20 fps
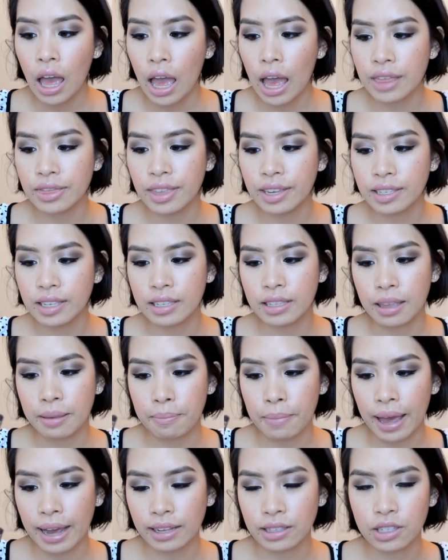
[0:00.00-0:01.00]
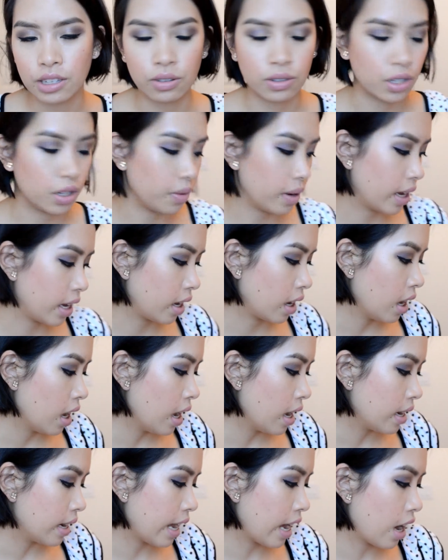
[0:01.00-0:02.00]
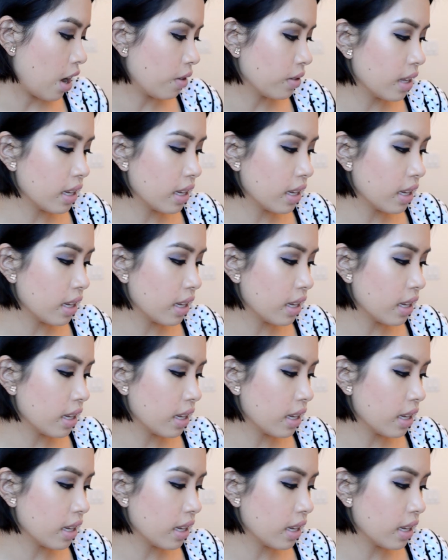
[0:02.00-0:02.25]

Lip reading: And this is the MAC 228. Now,